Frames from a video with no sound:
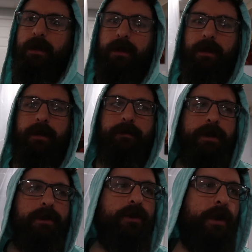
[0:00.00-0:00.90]
And I've
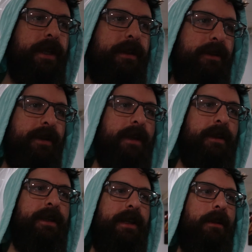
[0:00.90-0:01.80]
been enjoying these
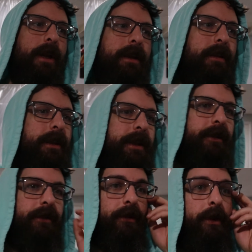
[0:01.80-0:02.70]
LED light
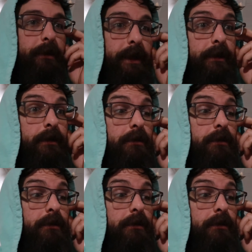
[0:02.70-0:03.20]
things, so I might